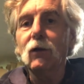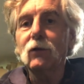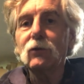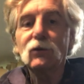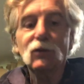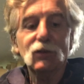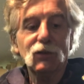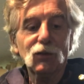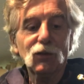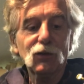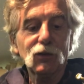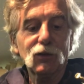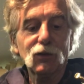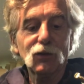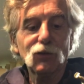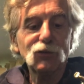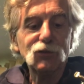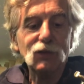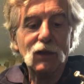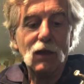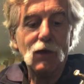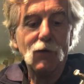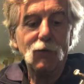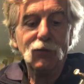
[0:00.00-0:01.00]
to the
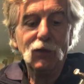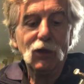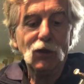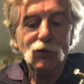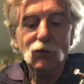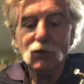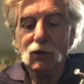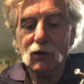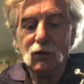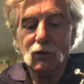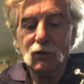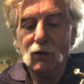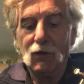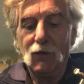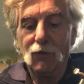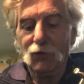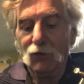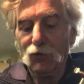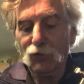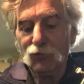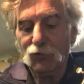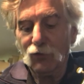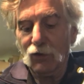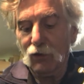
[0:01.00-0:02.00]
sound that you can get on
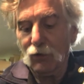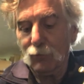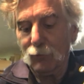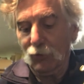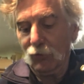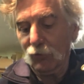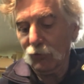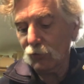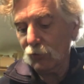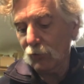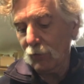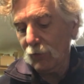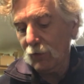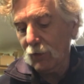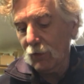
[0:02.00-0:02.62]
these Selmers.